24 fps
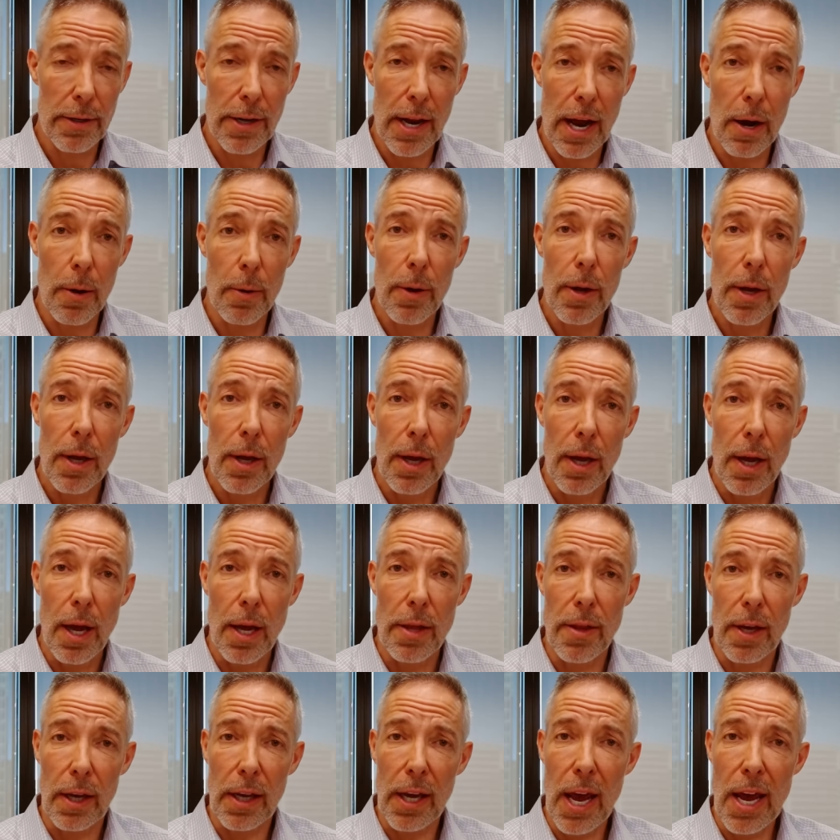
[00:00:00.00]
Now,
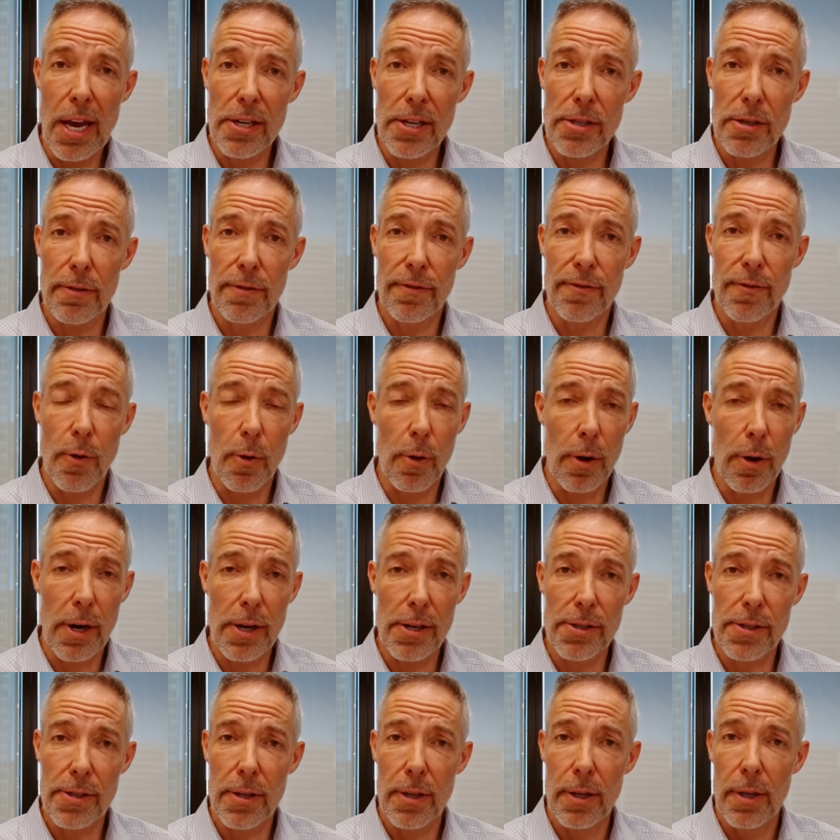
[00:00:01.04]
in the case of
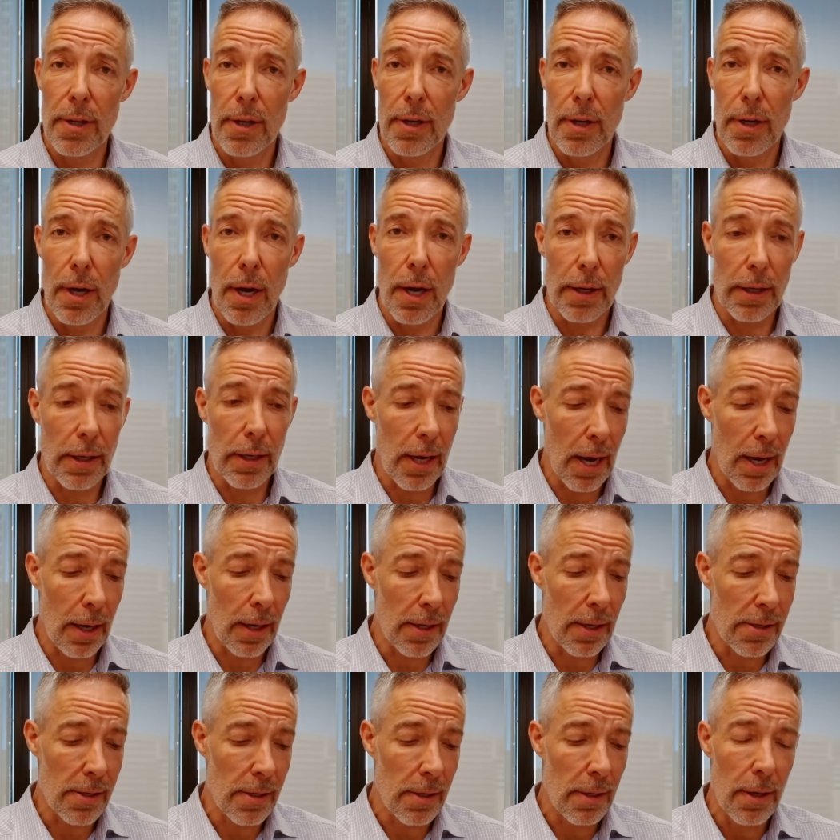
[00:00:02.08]
Fortis, again,
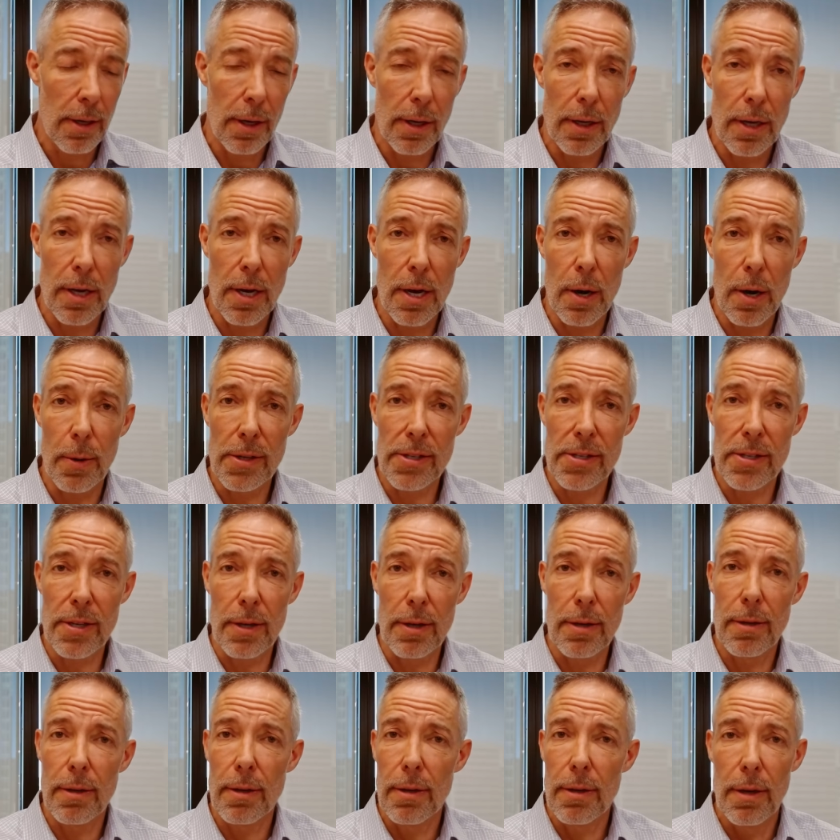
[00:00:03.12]
it's
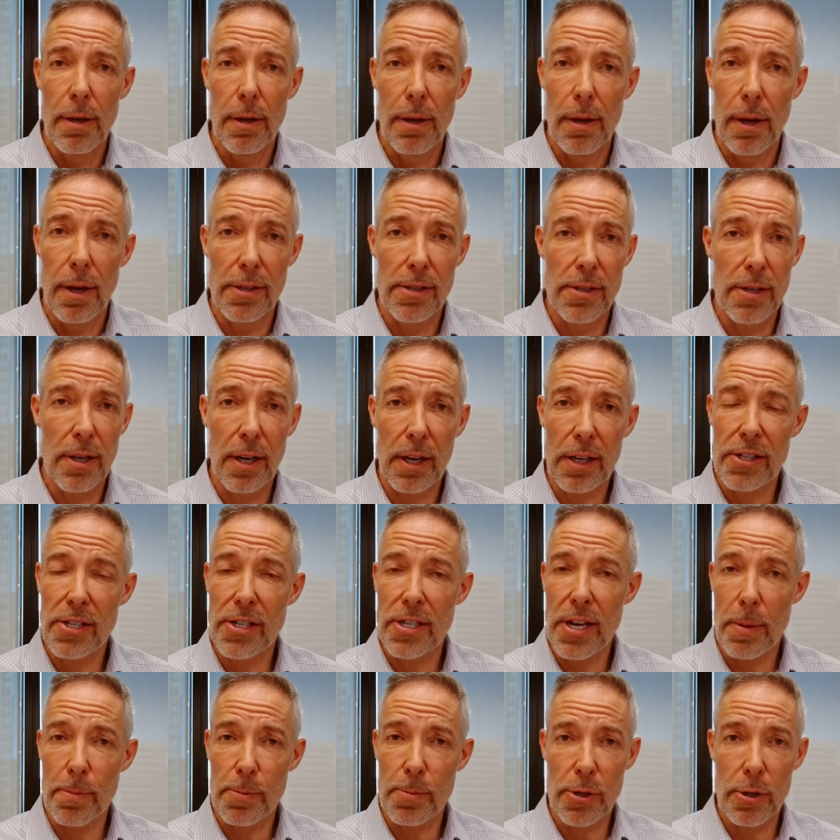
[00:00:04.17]
an
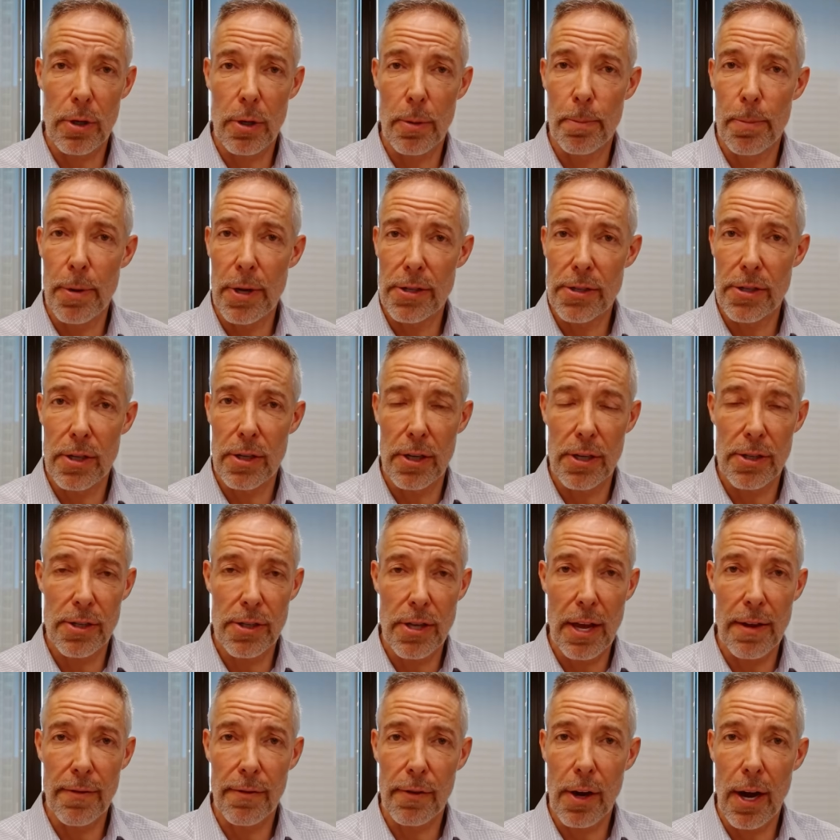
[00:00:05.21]
exceptional
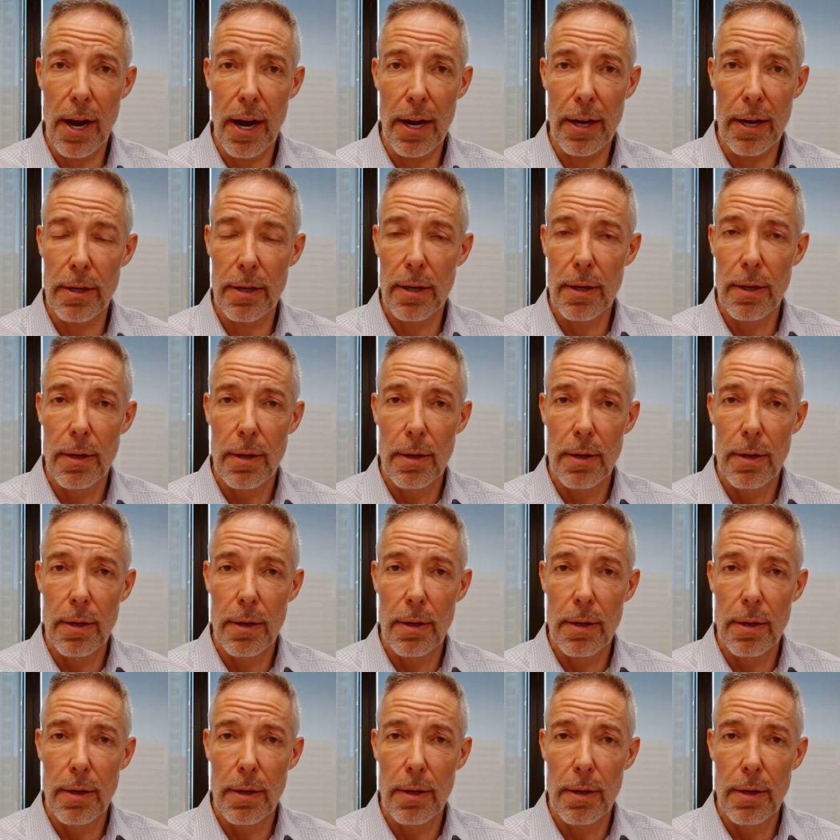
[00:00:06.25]
business. They've got